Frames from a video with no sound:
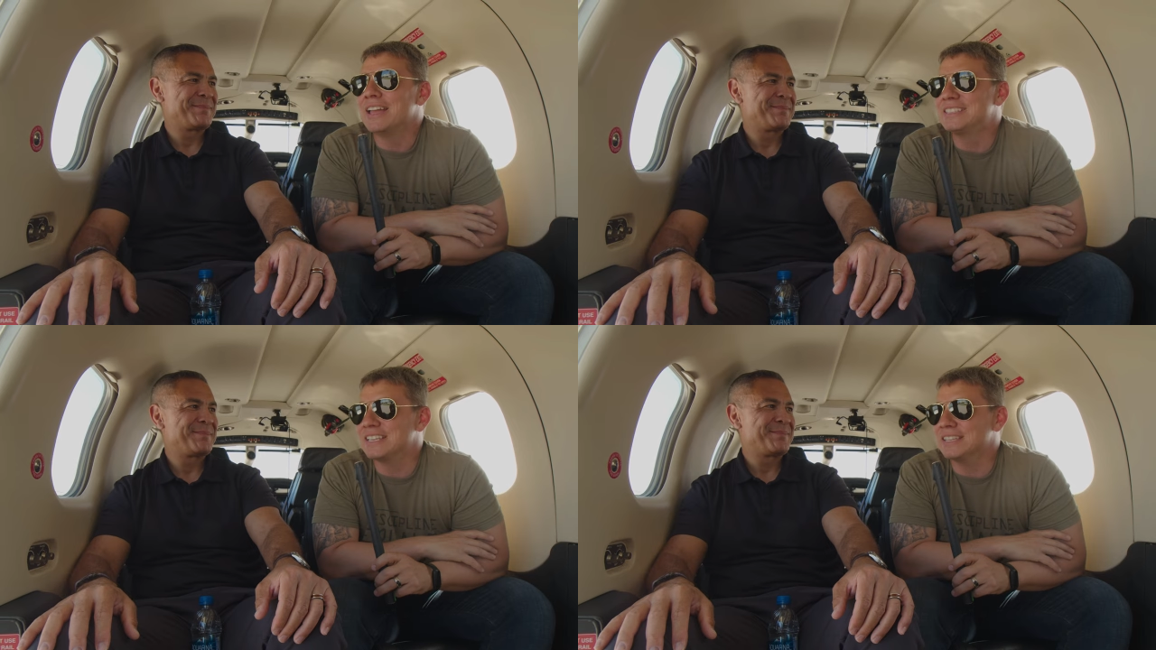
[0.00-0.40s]

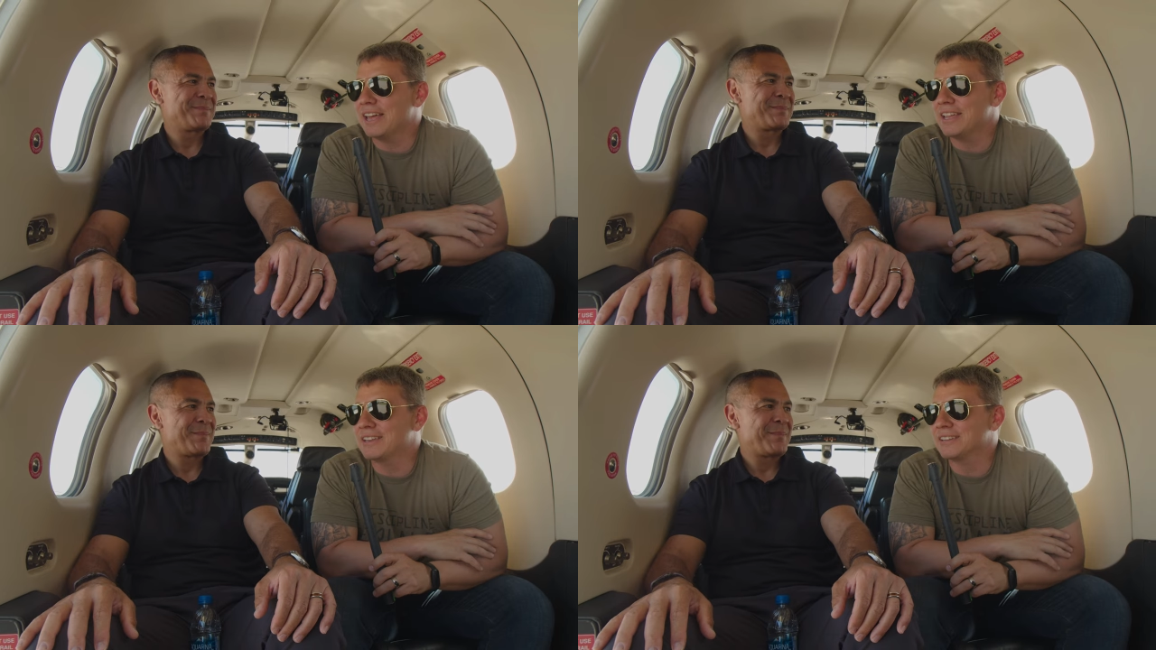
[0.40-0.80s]
Speaker 1: Is it
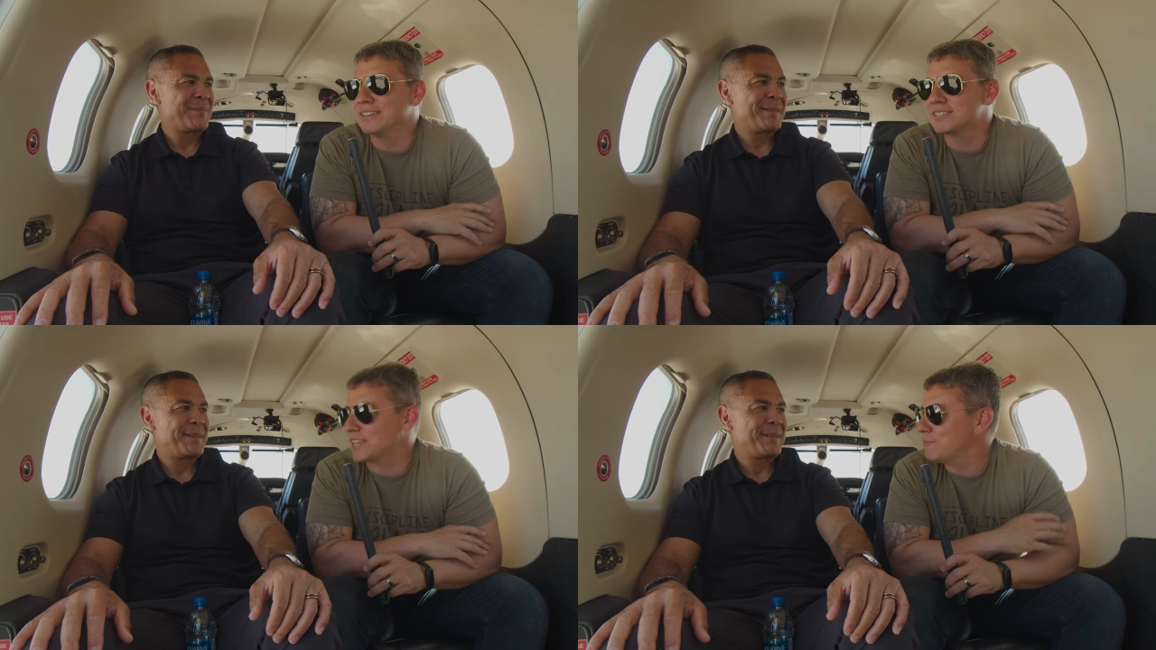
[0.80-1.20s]
like
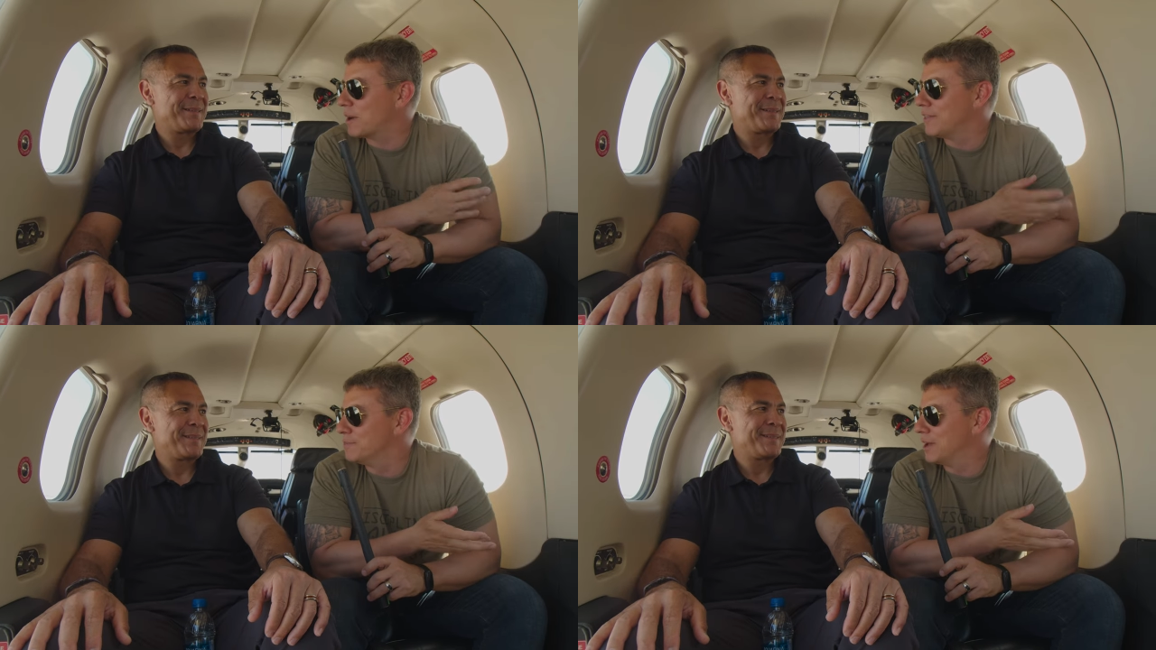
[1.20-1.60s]
Saved
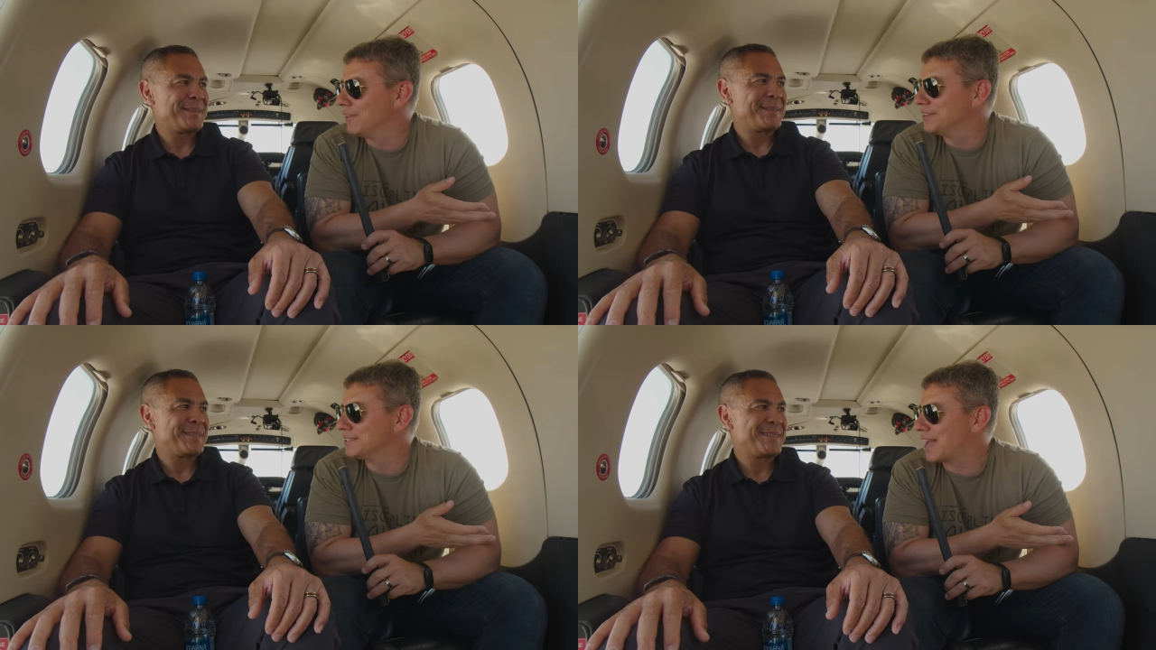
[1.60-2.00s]
by the
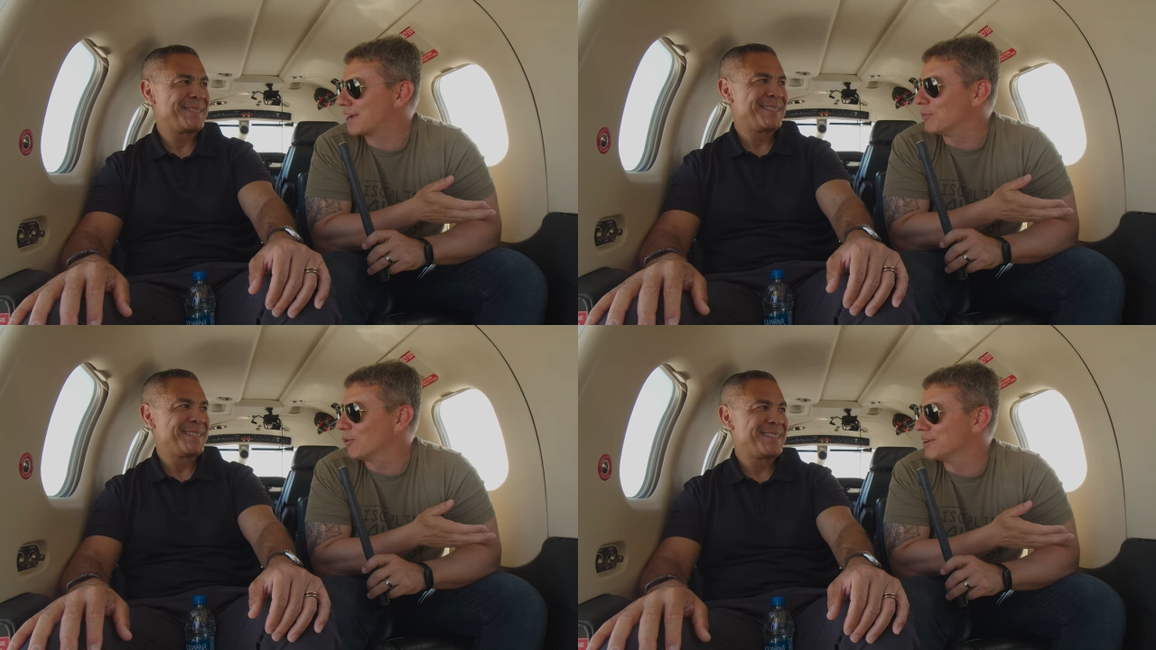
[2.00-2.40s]
Bell and
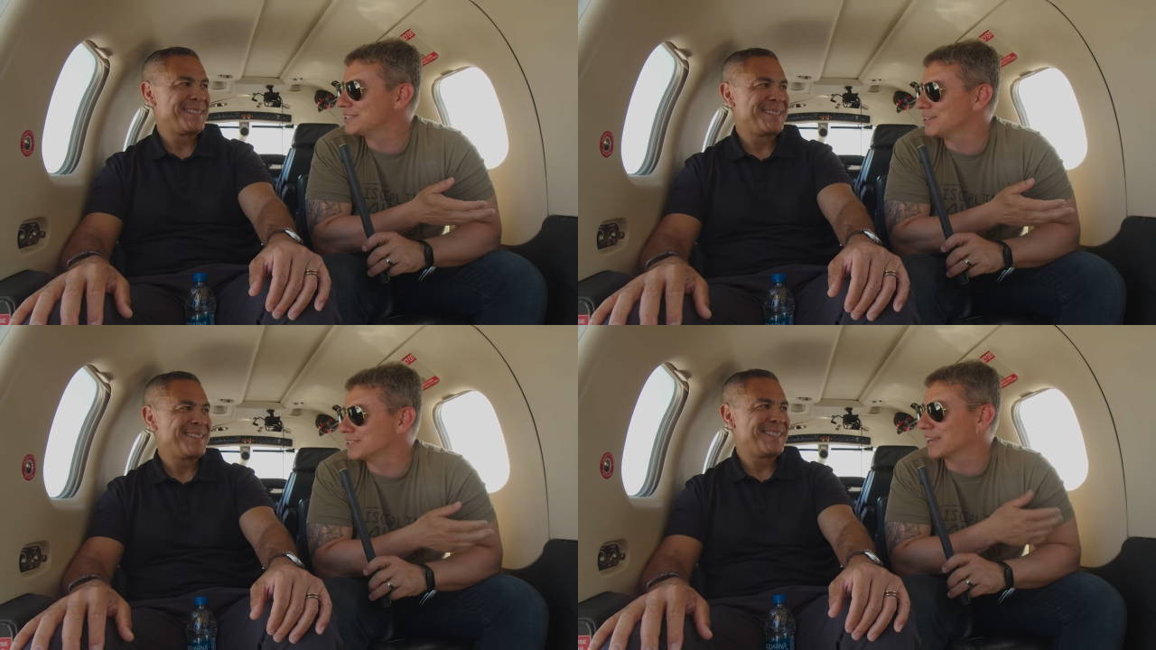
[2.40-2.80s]
Zach
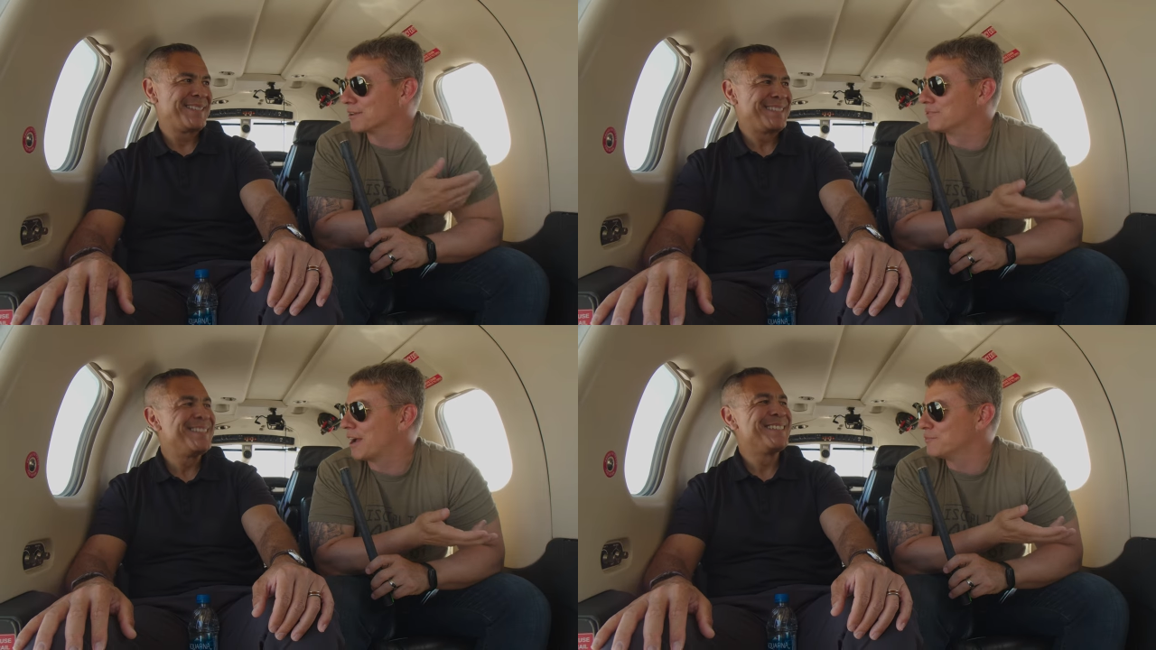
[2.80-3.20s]
Morris? There's like
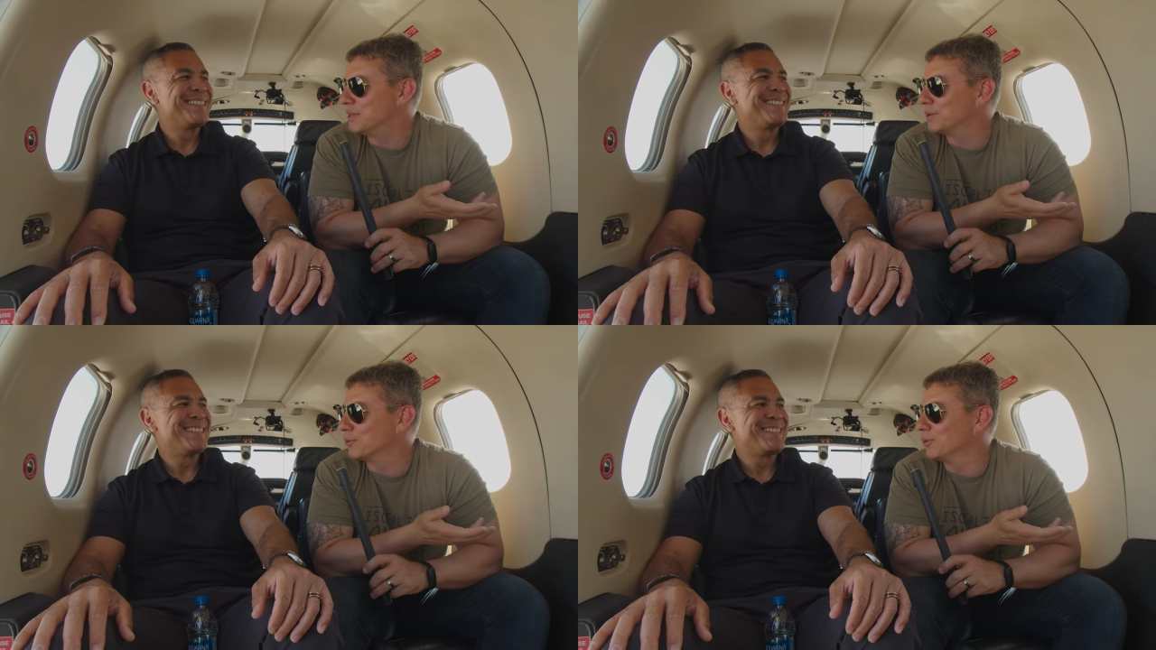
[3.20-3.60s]
a five
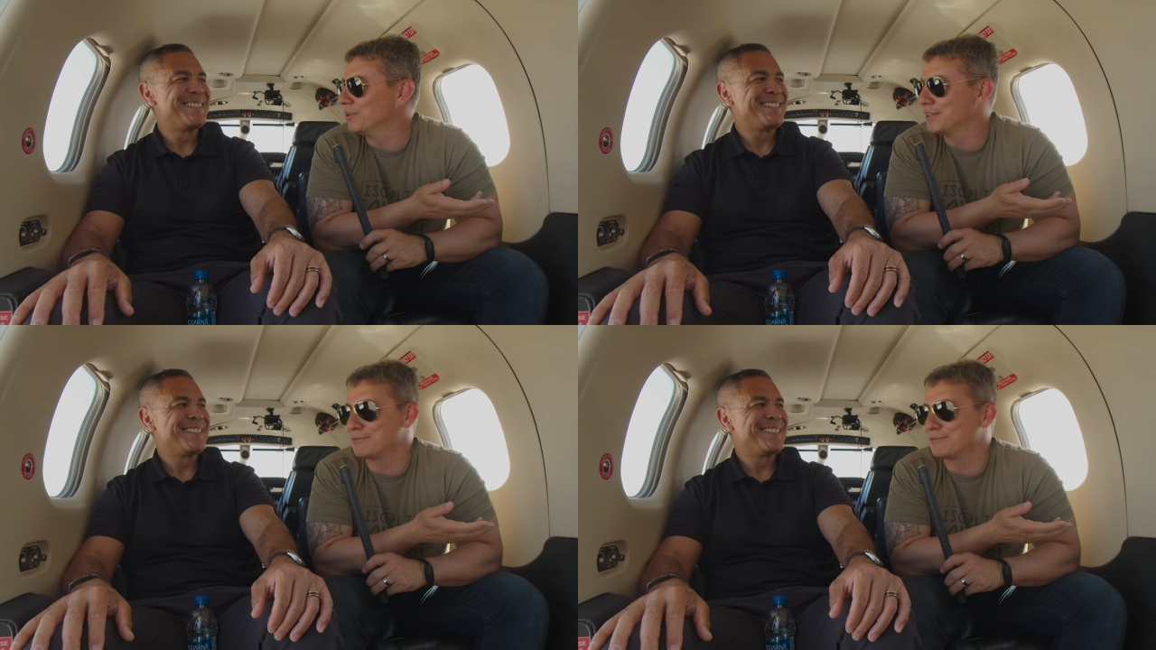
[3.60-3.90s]
minute rule.